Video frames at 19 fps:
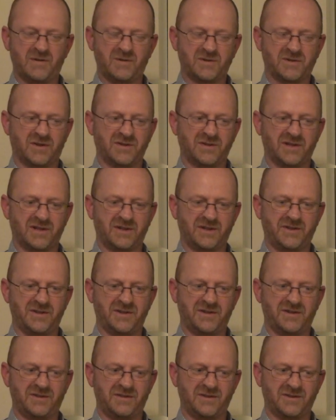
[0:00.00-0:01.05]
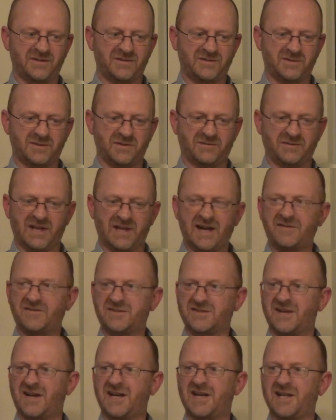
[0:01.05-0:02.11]
it was on the sort of life
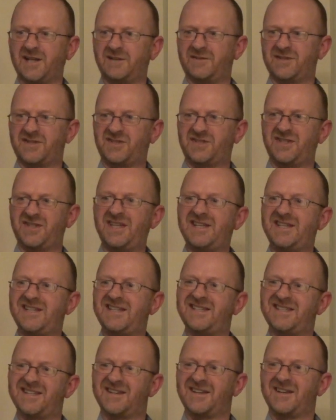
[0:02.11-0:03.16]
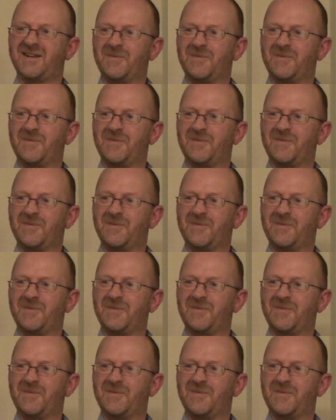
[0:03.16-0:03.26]
cycle of a seed.